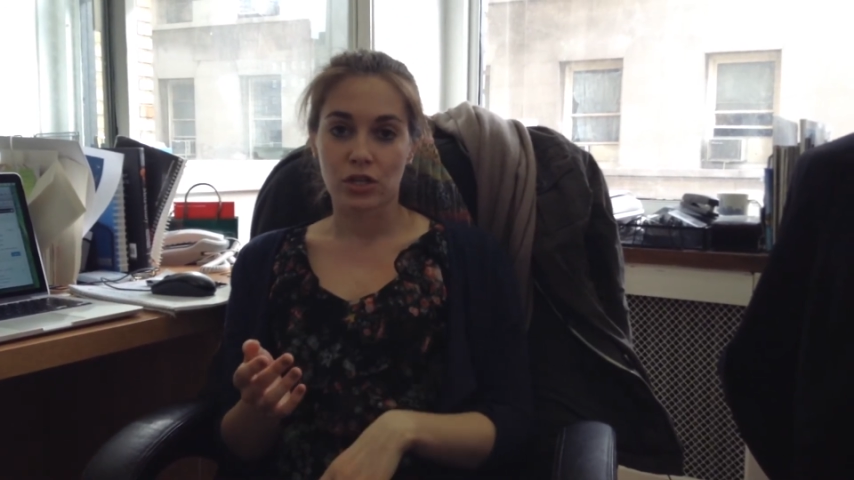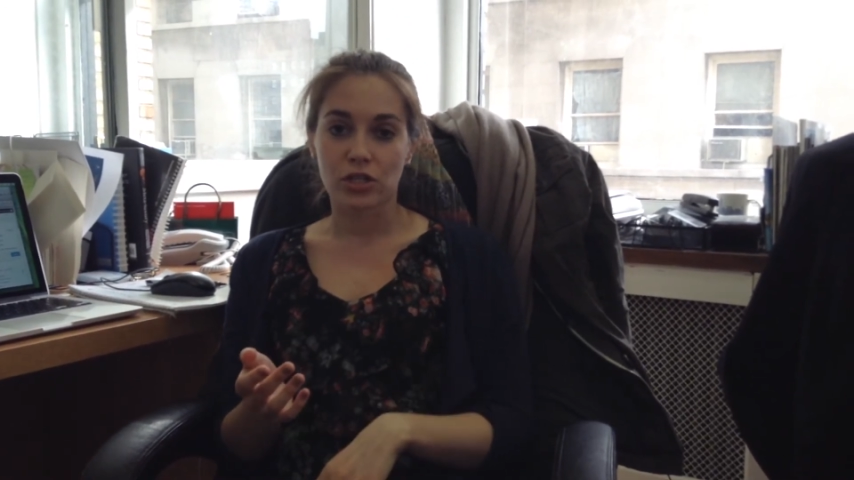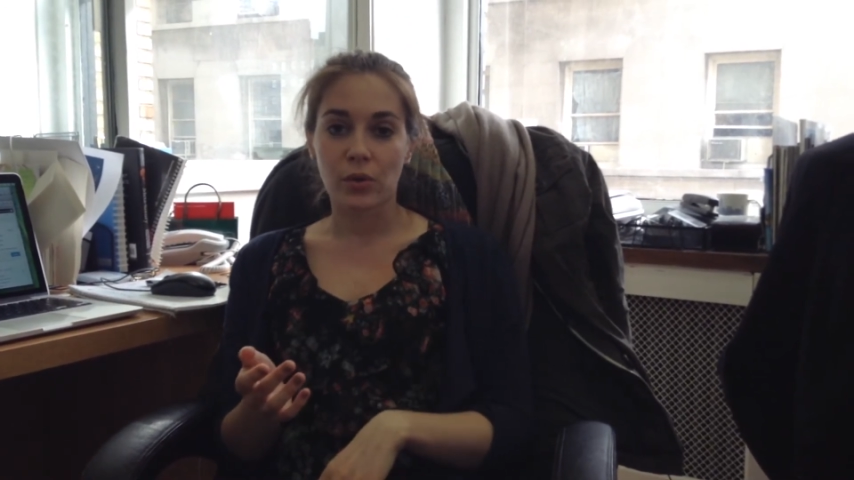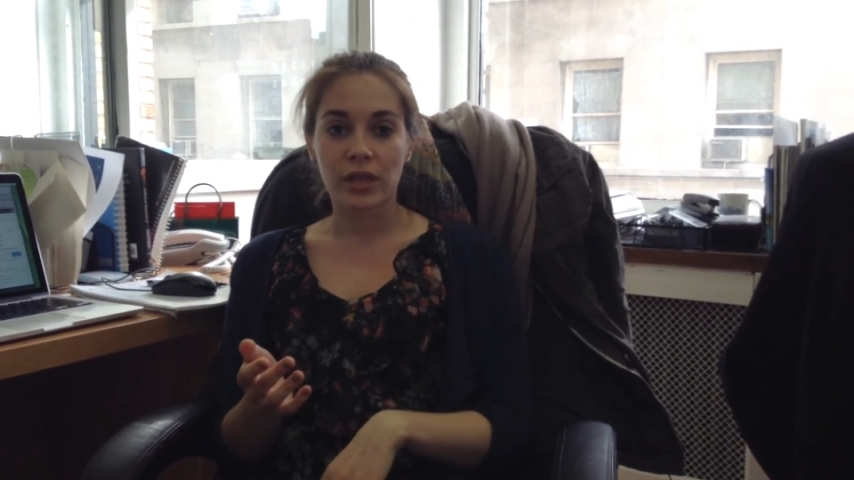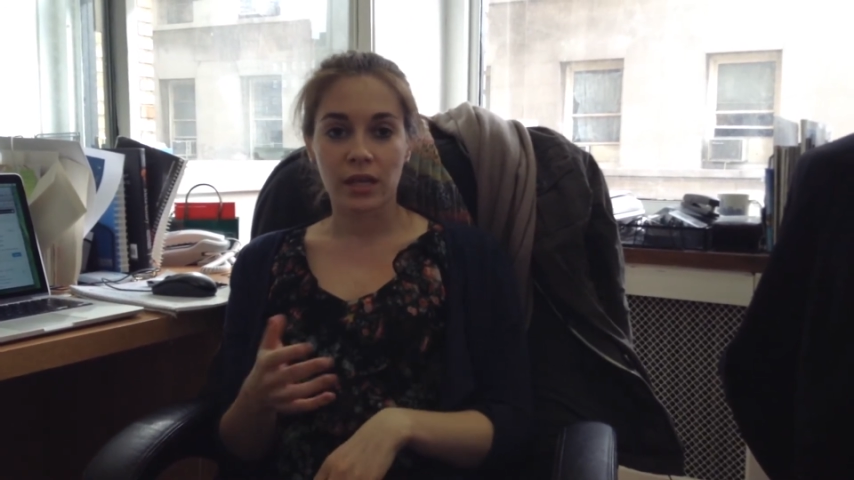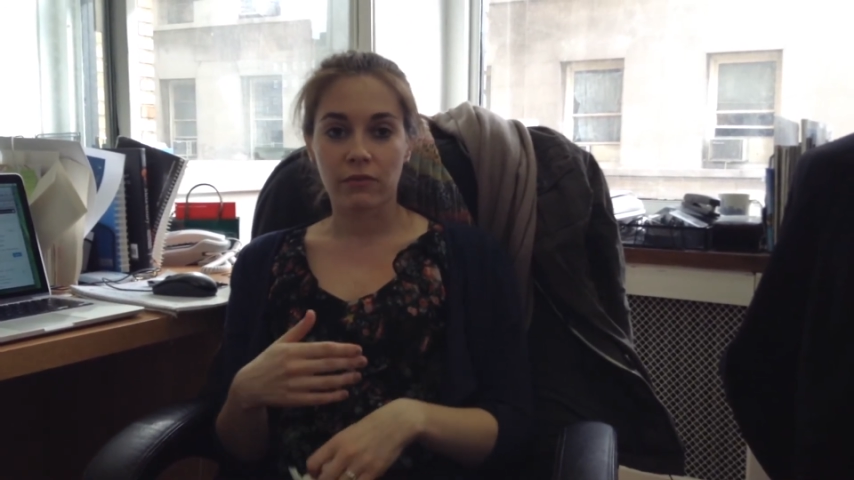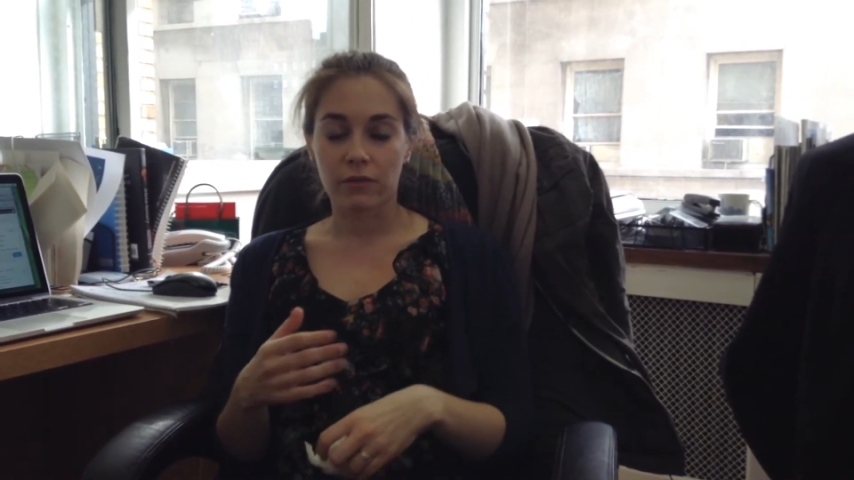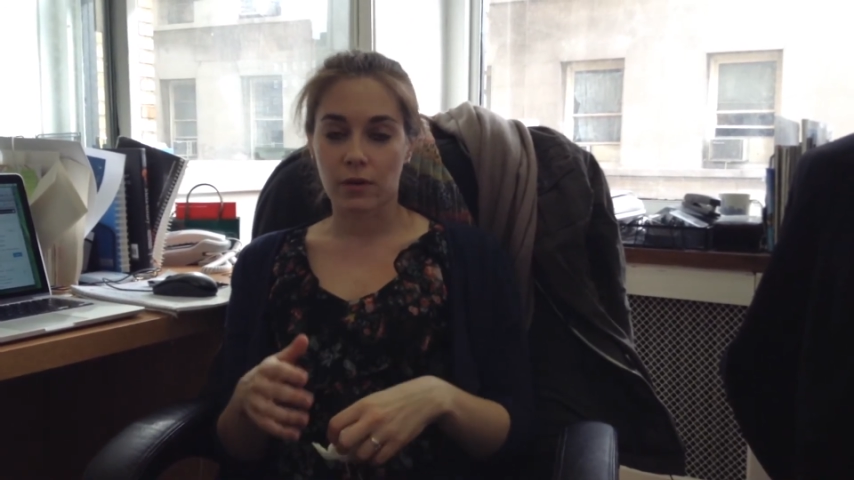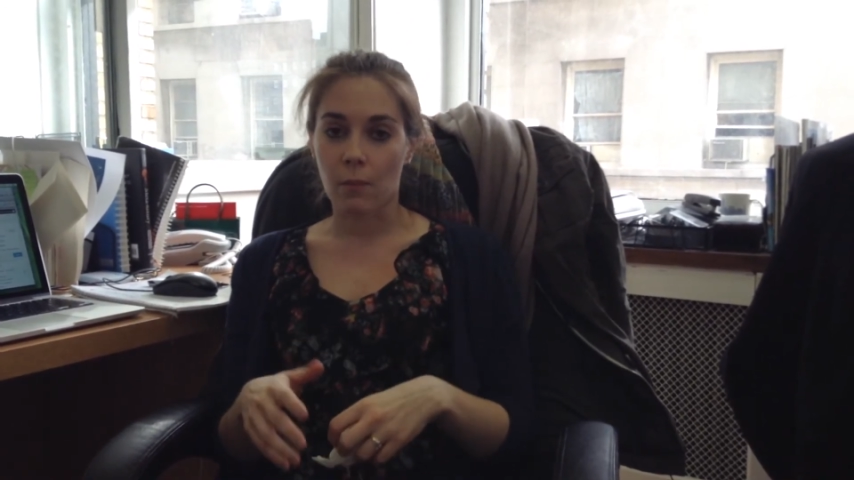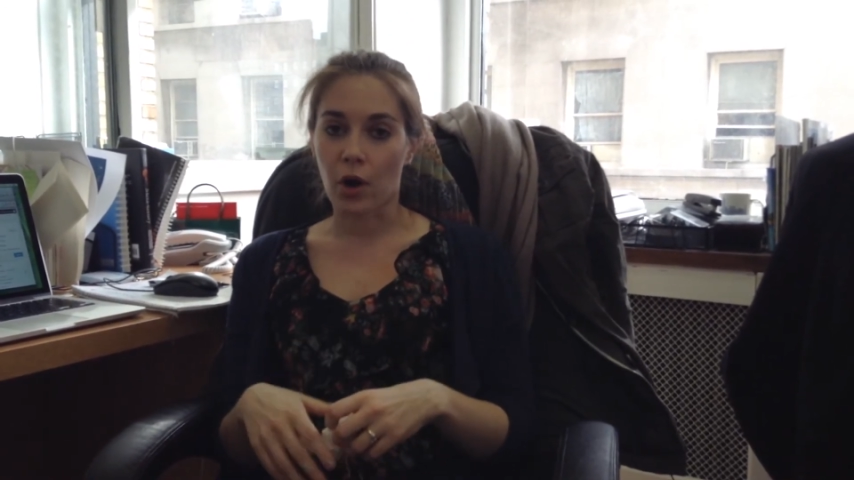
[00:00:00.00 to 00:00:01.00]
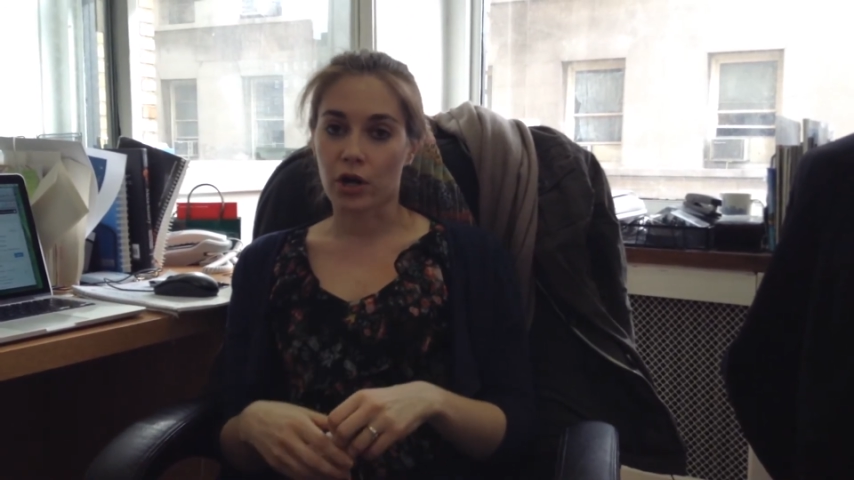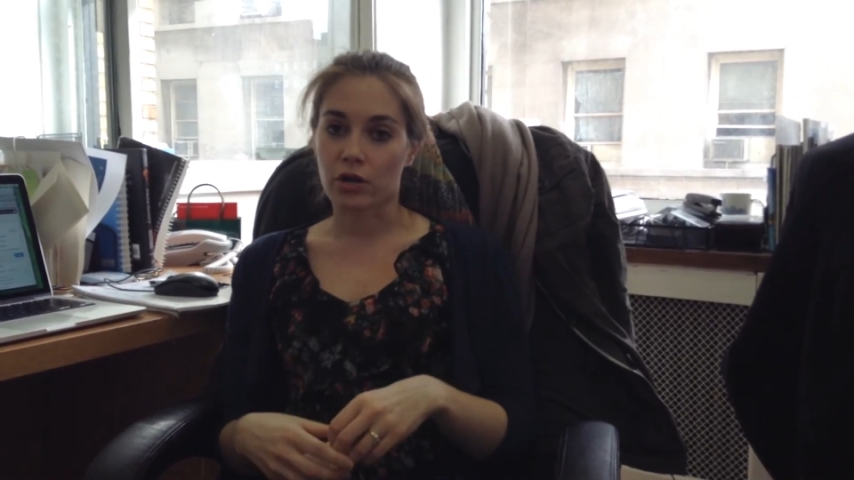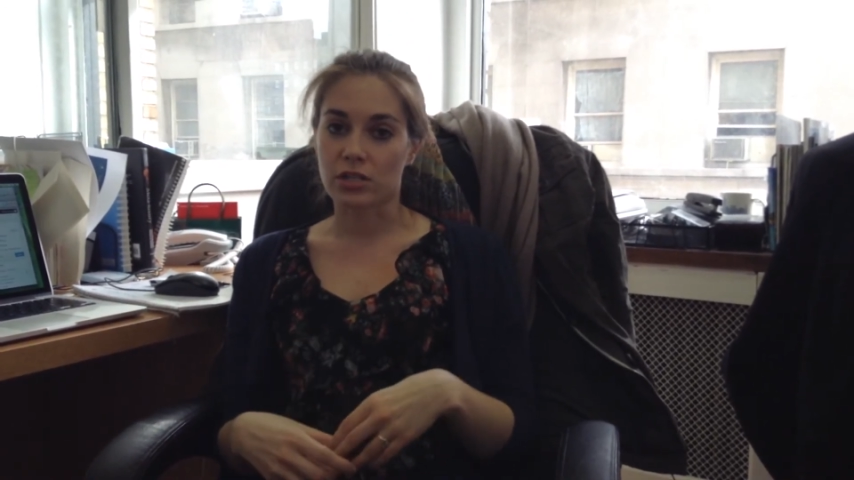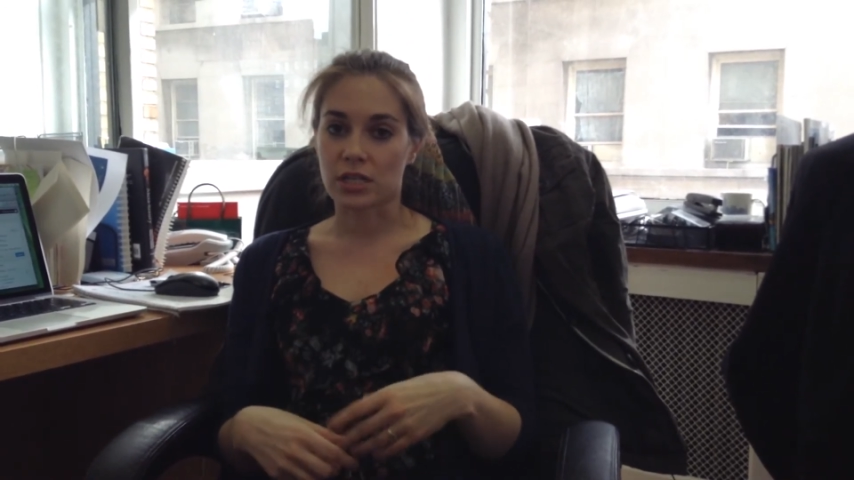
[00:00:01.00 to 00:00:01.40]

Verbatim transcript: So I think if marketers